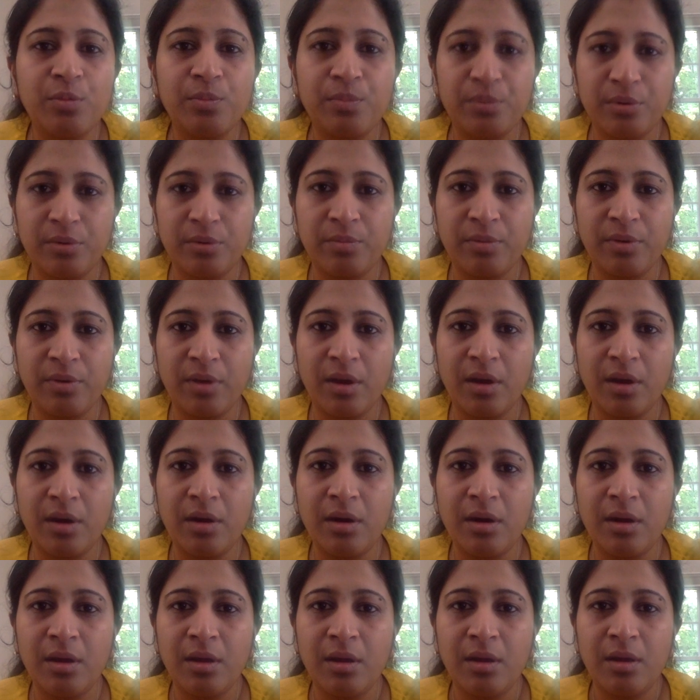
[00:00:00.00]

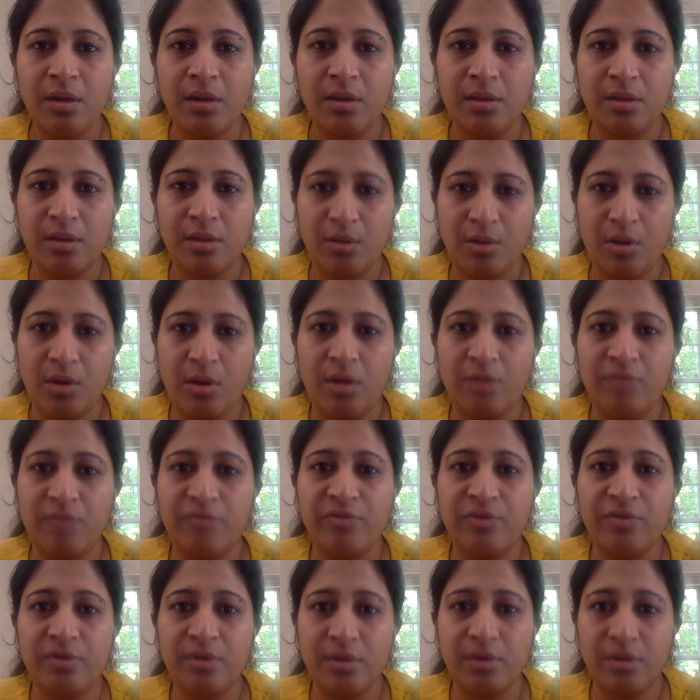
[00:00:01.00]
prepare, the
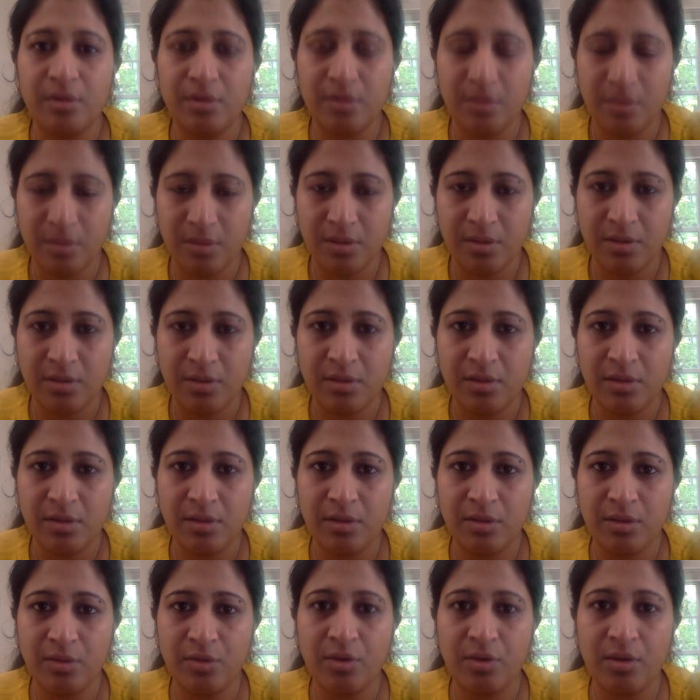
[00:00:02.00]
confident
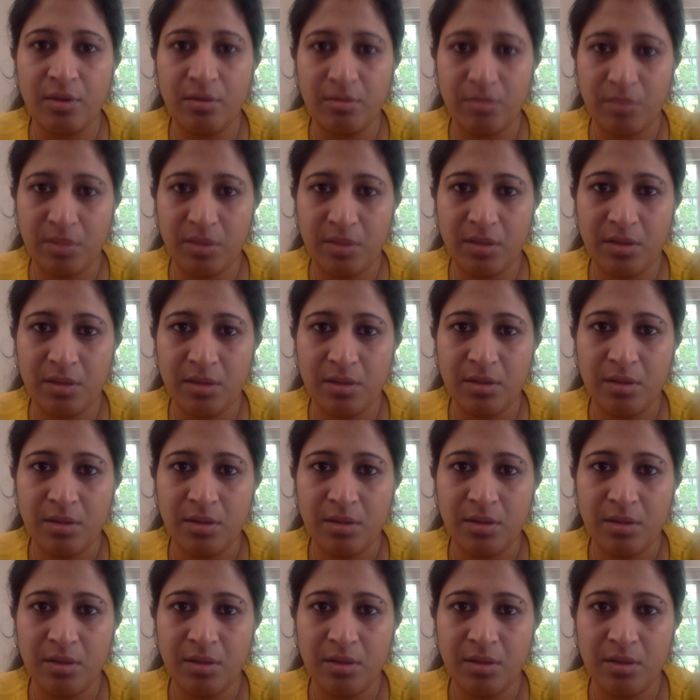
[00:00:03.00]
you can be.